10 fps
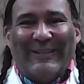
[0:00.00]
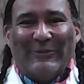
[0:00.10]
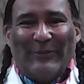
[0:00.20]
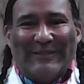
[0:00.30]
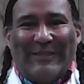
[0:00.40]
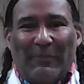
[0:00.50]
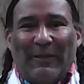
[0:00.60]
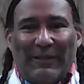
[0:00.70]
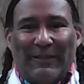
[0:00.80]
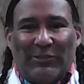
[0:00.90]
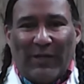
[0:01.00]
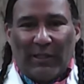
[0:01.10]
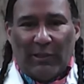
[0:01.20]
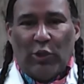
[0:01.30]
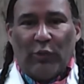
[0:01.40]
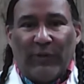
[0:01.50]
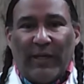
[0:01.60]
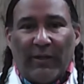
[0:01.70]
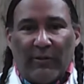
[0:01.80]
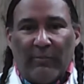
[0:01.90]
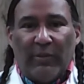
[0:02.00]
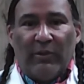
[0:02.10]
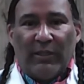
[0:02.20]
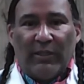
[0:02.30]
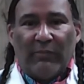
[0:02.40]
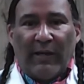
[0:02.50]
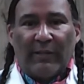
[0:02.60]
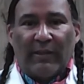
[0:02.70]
we typically try to look for that community, right?